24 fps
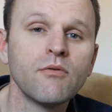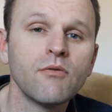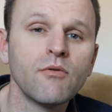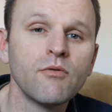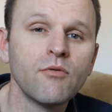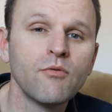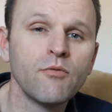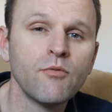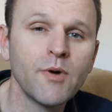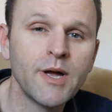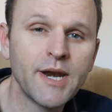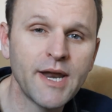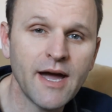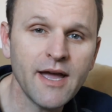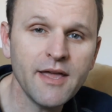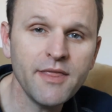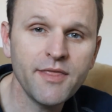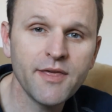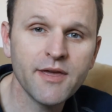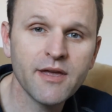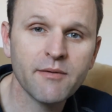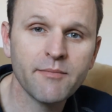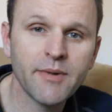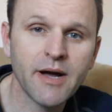When I
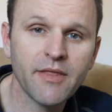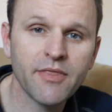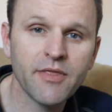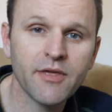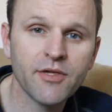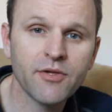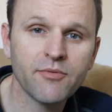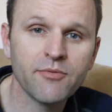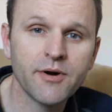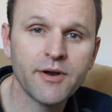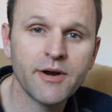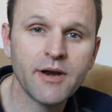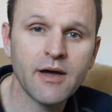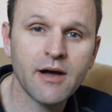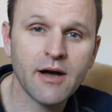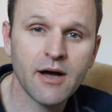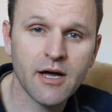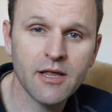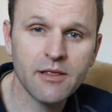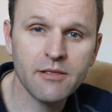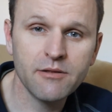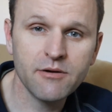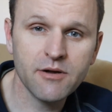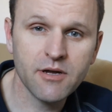think about this one,
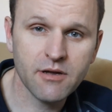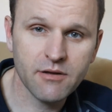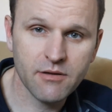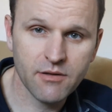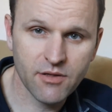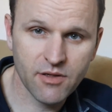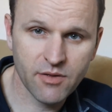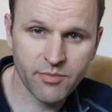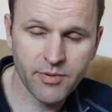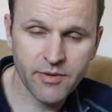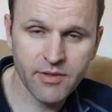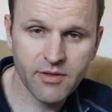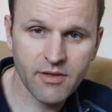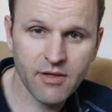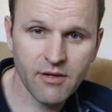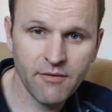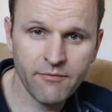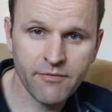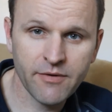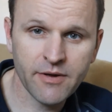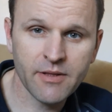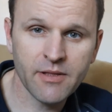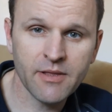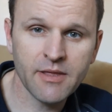I look
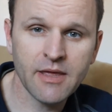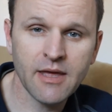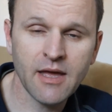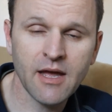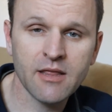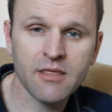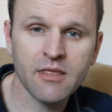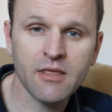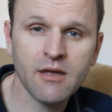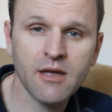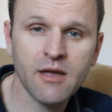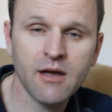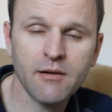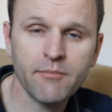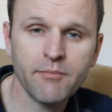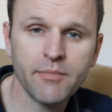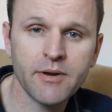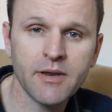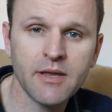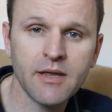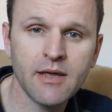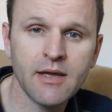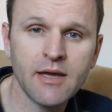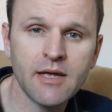specifically at the
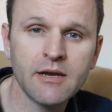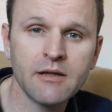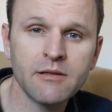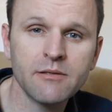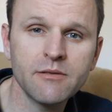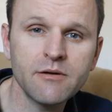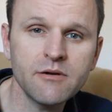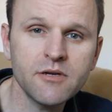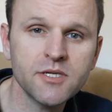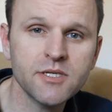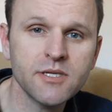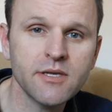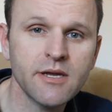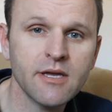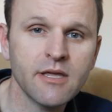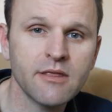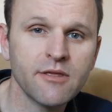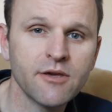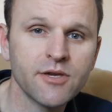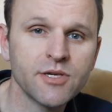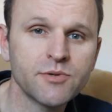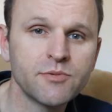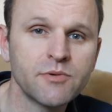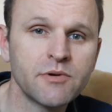company, and it looks like
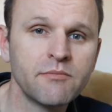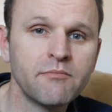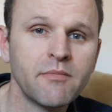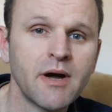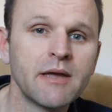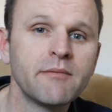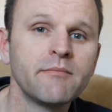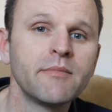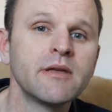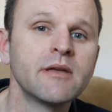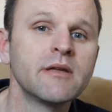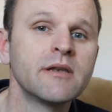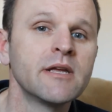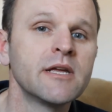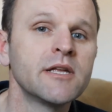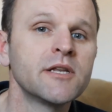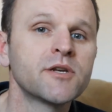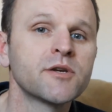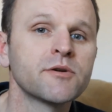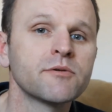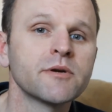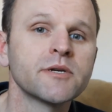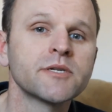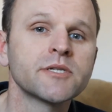this one might be an
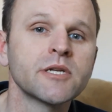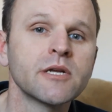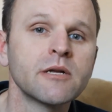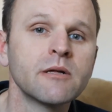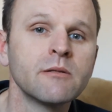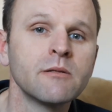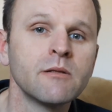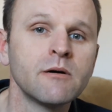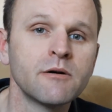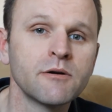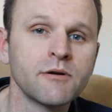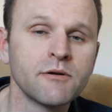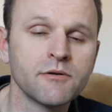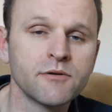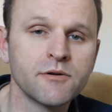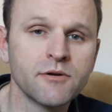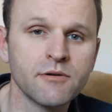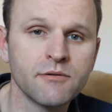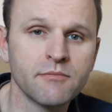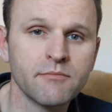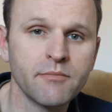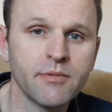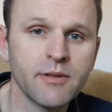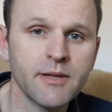interesting
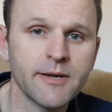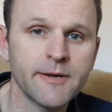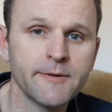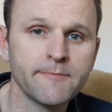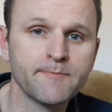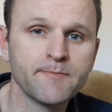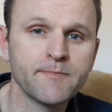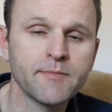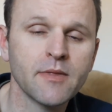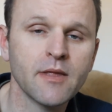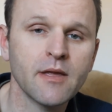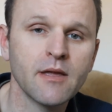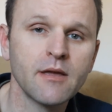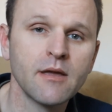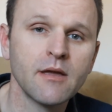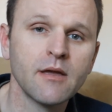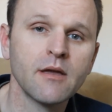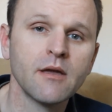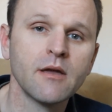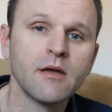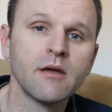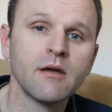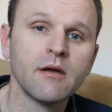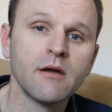longer-term play,
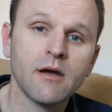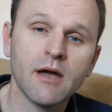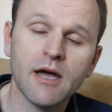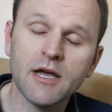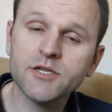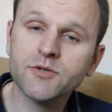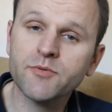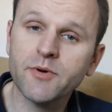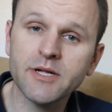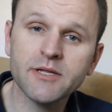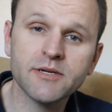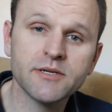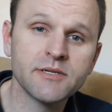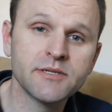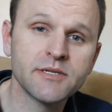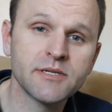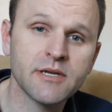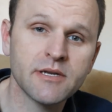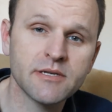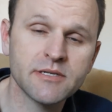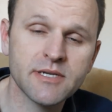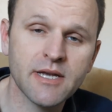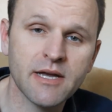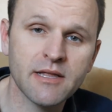as well
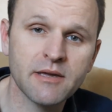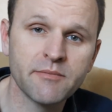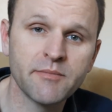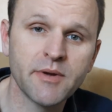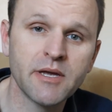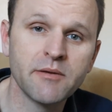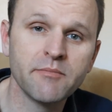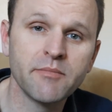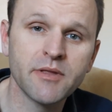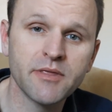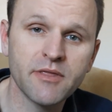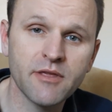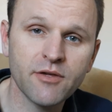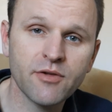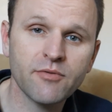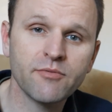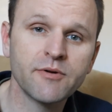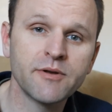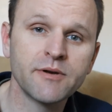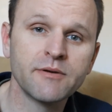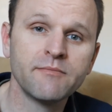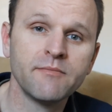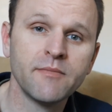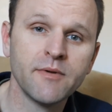as Sallie Mae, but this
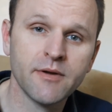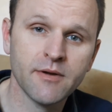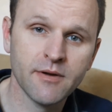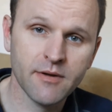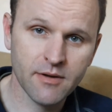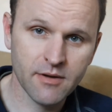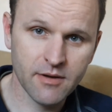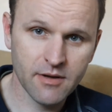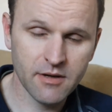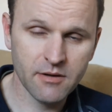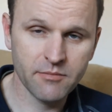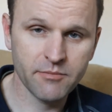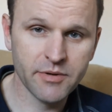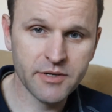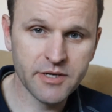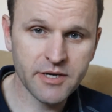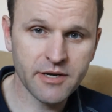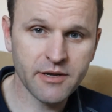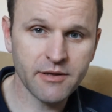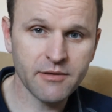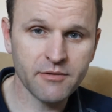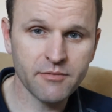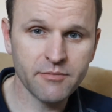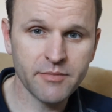one in
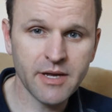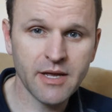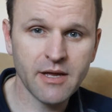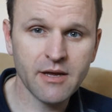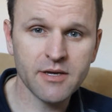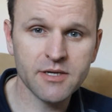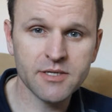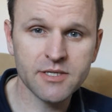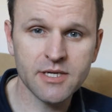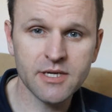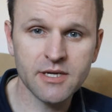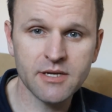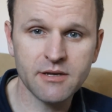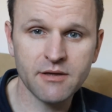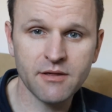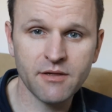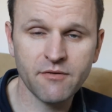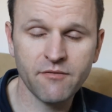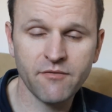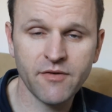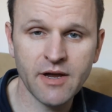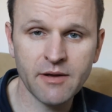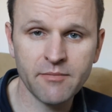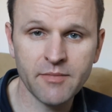particular because it is
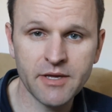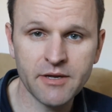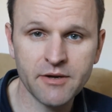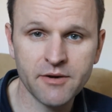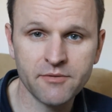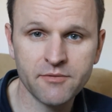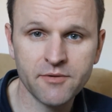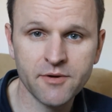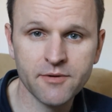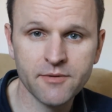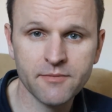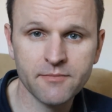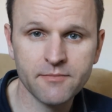family-owned.